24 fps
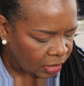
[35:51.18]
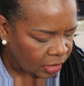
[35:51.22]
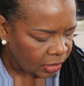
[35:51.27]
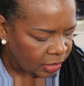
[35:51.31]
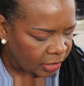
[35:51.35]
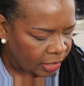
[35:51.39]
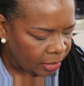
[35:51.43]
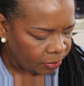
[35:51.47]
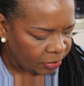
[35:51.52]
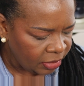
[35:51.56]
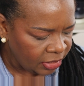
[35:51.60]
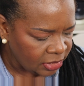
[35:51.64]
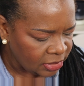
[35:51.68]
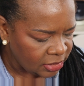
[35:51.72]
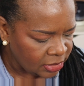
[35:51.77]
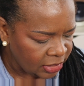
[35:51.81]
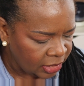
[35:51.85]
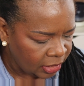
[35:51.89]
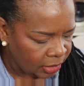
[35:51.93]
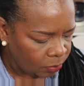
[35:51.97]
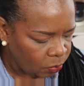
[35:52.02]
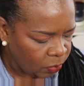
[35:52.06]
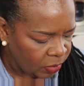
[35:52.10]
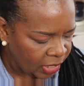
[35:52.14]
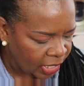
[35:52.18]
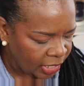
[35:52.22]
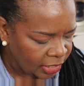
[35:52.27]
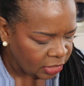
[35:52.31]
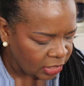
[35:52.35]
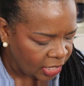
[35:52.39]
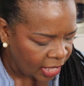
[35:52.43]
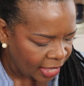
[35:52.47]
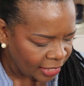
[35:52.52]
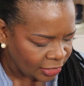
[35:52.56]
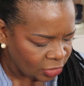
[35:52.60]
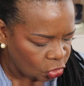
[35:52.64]
let me see. When I
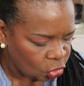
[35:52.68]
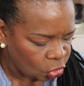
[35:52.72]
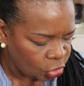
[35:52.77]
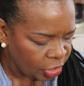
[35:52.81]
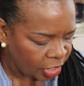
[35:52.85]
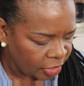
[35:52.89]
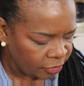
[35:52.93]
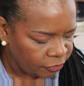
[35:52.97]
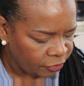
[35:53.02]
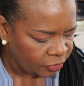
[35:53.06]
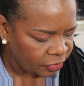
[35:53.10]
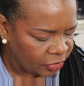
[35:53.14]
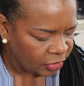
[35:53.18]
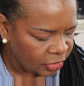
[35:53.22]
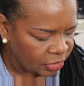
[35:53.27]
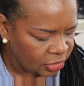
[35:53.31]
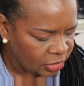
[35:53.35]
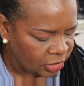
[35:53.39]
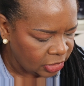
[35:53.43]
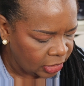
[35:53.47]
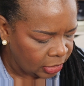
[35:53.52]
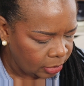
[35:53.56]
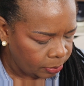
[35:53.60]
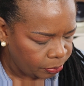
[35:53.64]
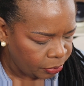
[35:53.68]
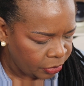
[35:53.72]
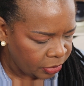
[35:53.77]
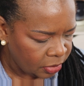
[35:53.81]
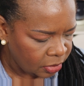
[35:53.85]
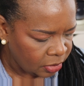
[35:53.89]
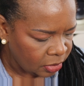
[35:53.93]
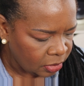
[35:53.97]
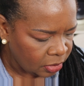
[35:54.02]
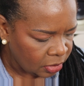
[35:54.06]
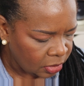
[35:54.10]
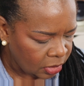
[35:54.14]
last checked for the deep
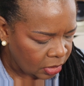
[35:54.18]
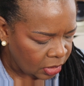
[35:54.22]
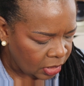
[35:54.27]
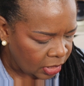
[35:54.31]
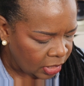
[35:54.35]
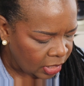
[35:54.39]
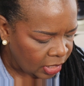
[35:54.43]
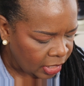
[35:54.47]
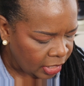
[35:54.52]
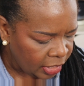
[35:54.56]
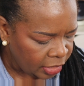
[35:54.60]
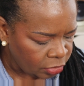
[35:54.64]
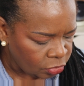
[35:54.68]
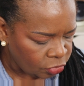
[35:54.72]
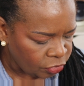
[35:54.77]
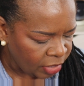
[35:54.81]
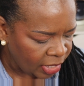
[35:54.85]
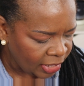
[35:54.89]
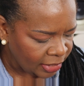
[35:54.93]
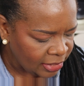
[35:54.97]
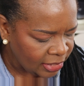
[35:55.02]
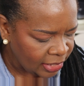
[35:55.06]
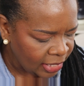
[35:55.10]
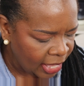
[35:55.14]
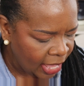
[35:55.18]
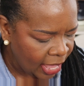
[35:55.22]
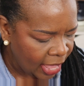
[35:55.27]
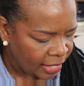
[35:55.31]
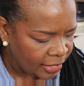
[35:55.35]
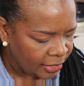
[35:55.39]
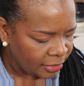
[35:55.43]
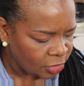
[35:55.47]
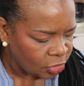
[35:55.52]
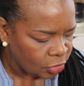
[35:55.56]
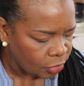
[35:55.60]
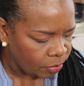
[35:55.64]
and tried to add
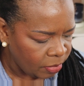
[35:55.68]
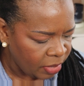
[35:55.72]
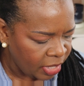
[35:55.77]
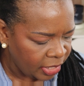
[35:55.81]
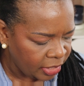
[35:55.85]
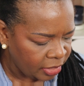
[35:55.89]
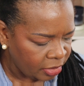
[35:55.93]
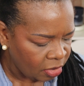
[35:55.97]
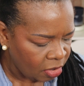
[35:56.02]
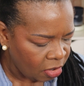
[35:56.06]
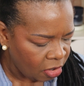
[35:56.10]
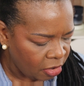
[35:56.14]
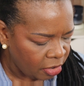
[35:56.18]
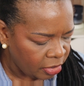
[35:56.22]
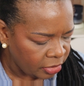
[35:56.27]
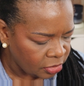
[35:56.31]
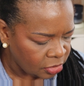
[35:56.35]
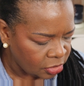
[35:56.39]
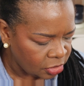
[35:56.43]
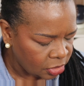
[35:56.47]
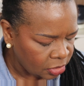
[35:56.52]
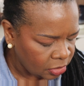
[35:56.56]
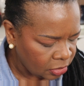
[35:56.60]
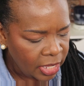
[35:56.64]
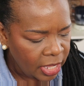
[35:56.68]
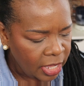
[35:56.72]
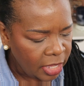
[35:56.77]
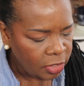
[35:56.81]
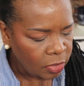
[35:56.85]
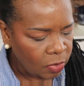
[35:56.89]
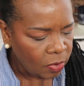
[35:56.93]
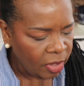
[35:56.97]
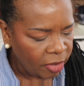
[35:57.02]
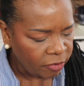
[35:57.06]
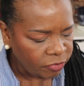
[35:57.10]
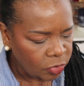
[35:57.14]
it to my cart,
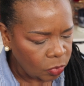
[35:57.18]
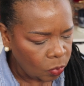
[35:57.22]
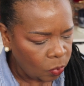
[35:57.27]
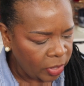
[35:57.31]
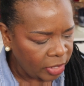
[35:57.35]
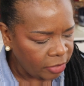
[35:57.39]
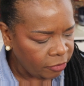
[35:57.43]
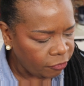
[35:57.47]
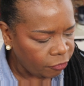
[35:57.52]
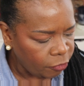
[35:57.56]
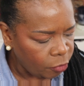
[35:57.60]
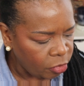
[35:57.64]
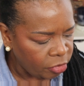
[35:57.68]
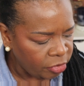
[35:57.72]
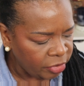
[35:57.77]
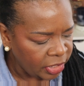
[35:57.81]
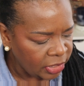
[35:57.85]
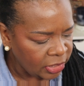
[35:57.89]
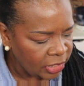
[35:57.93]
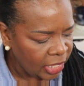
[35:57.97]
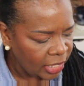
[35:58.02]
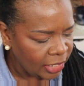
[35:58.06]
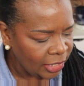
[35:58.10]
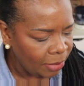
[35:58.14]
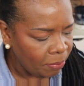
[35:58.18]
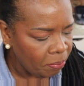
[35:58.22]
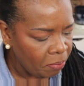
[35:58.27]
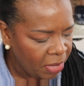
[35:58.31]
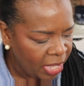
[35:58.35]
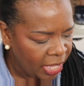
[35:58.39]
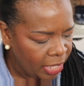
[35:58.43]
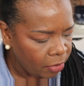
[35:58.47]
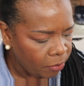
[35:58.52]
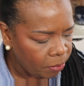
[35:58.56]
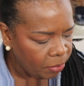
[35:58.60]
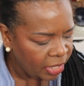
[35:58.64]
you have to wait for it. And it
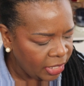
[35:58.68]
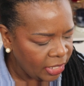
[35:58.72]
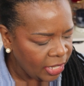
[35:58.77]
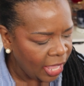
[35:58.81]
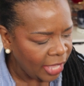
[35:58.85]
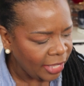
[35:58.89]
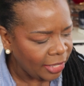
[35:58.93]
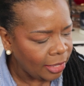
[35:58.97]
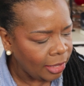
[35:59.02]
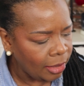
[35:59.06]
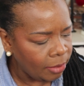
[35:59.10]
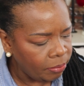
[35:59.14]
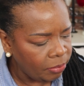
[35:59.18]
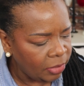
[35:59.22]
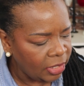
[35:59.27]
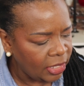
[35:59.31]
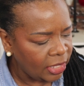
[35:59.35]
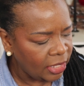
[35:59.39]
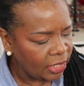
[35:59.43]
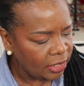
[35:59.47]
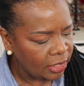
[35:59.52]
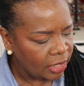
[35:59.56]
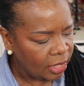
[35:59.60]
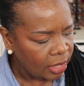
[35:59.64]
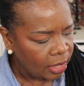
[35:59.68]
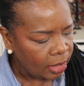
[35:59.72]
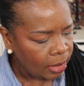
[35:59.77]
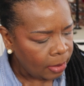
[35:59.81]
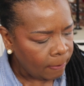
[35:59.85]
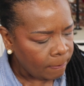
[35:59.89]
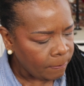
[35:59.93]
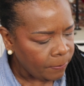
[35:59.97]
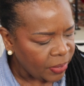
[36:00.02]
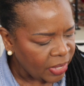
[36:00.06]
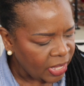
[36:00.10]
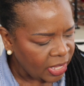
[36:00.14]
may or may not come in.
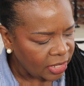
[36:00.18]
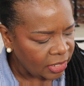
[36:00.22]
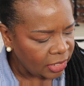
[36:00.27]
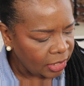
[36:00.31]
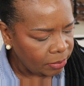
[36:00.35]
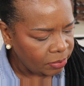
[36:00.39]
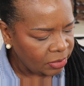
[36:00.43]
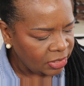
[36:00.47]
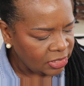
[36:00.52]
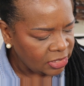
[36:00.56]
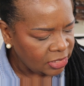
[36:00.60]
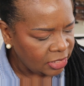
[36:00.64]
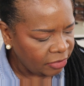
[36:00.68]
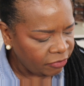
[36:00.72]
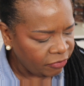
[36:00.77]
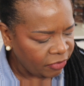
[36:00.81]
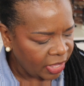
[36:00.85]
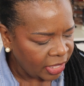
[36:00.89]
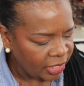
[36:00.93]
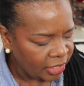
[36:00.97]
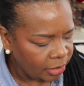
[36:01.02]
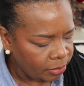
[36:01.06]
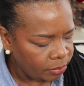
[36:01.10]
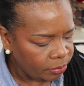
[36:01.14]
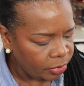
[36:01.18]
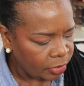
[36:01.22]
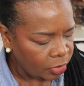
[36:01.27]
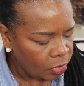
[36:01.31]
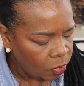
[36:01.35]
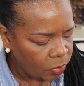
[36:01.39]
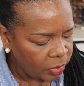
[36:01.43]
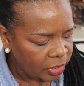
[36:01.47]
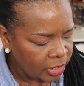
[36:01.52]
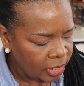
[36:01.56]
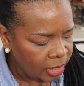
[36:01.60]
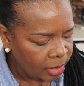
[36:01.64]
But let me see if I can
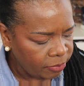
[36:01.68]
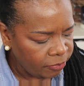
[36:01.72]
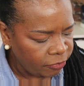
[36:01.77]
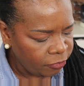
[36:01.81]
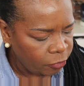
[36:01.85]
blow it up